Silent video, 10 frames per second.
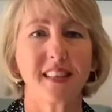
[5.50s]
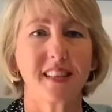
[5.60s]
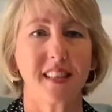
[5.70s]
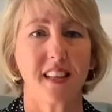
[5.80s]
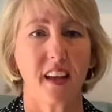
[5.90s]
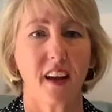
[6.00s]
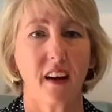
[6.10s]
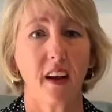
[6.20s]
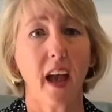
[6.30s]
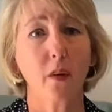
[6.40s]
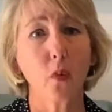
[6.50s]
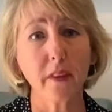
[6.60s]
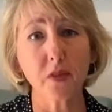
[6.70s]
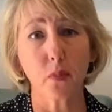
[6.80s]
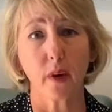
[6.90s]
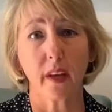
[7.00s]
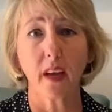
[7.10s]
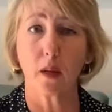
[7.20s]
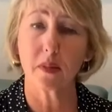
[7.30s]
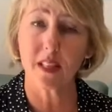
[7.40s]
is in the air, and with spring
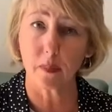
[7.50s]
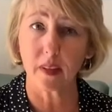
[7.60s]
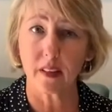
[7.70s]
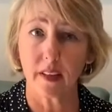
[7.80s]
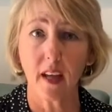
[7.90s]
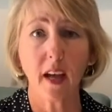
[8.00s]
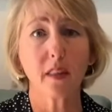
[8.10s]
comes typically